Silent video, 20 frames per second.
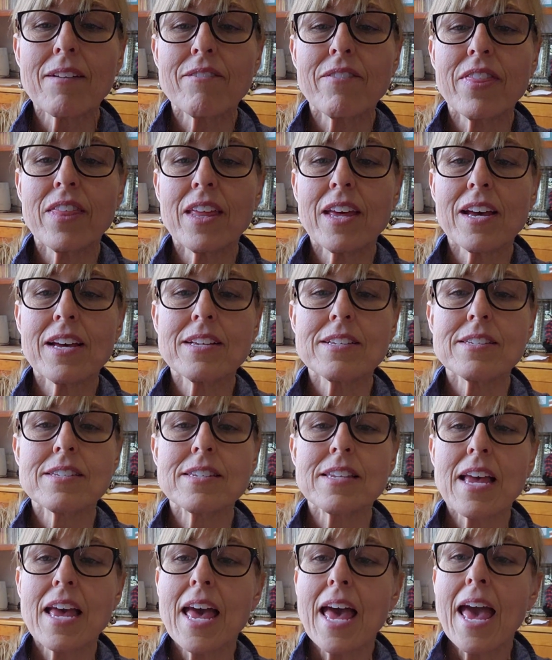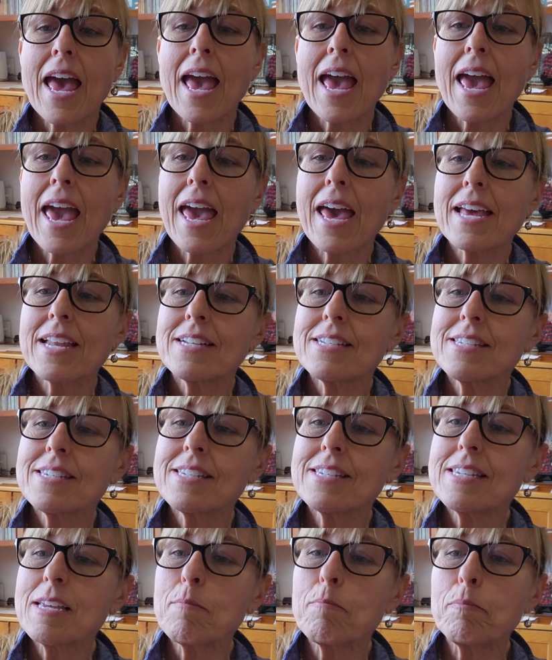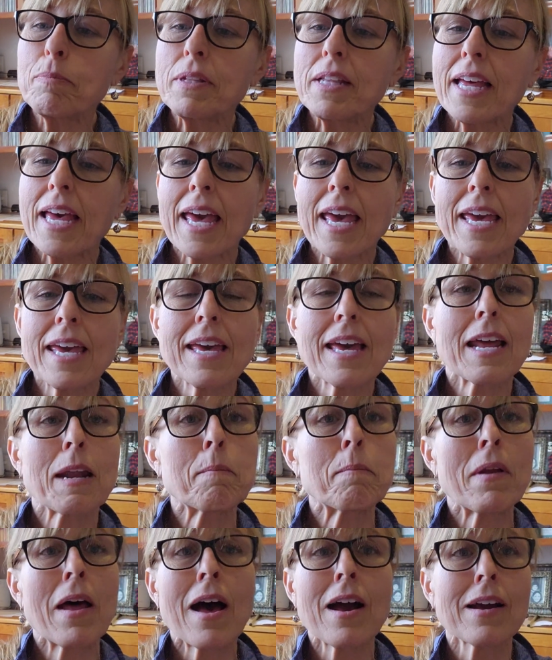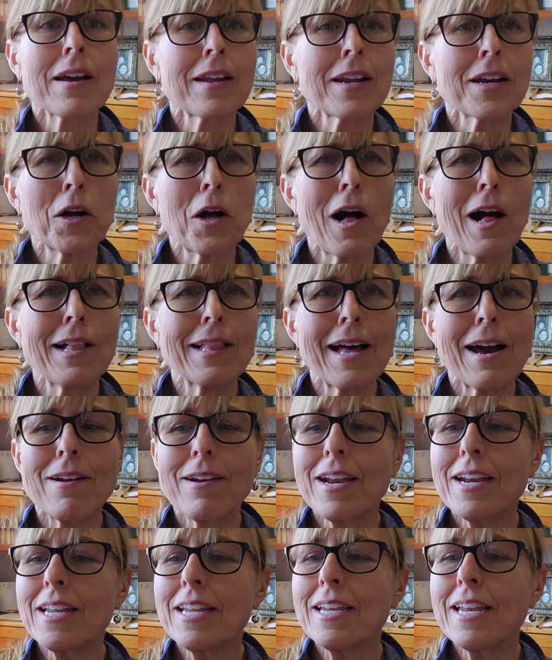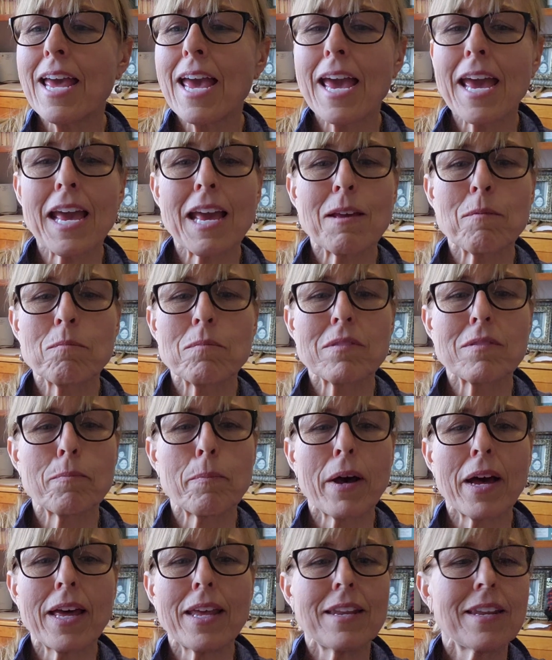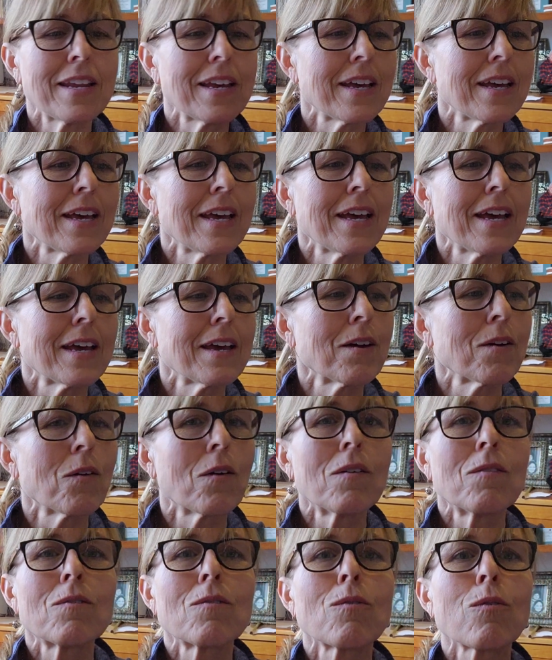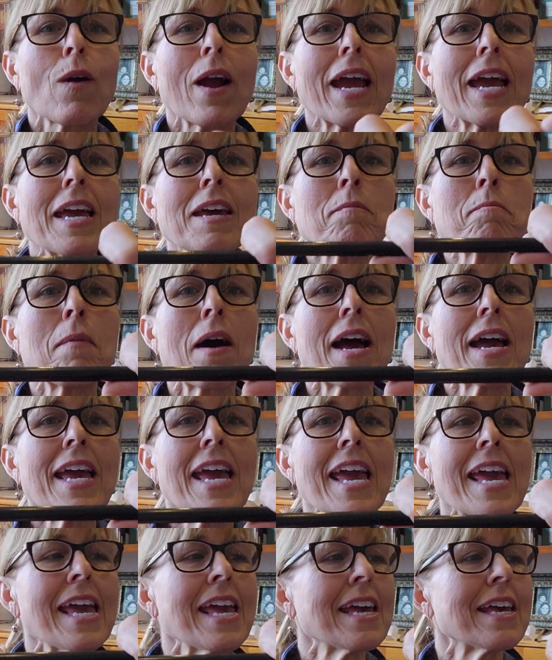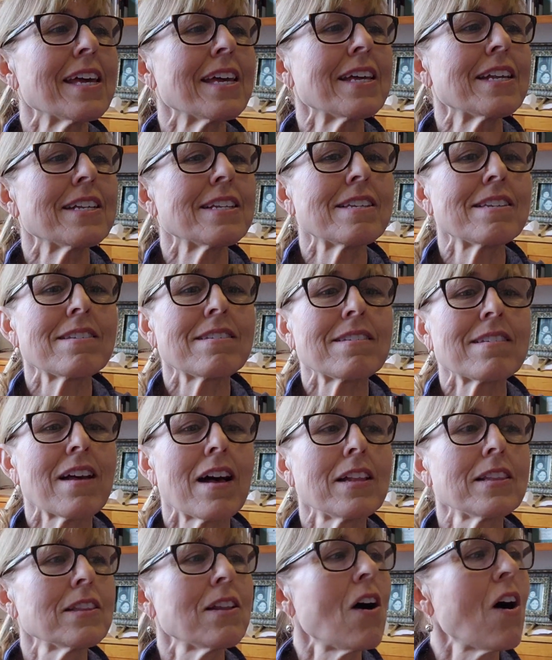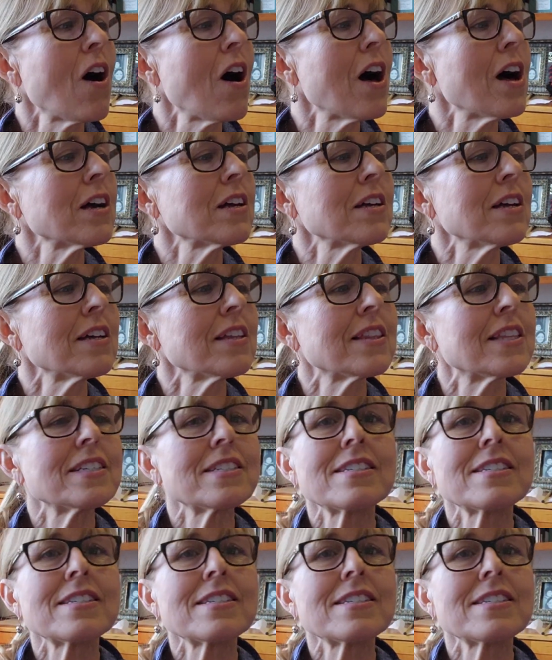of this and simply, and I'm not going to call out any names, but ran my hands along the